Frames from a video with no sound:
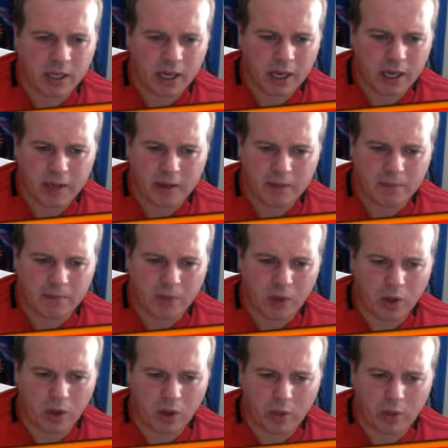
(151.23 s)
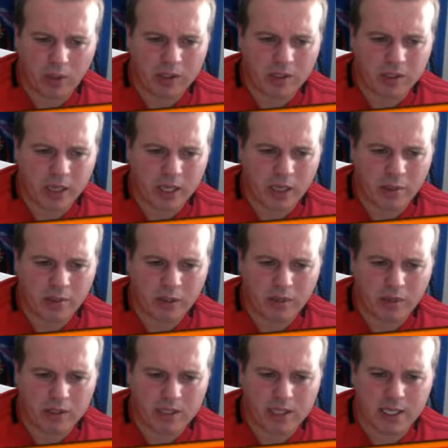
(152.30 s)
I was saying
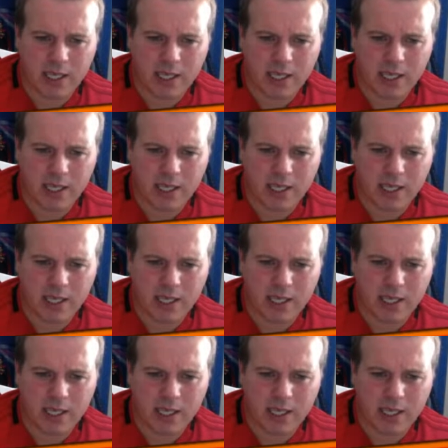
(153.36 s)
previously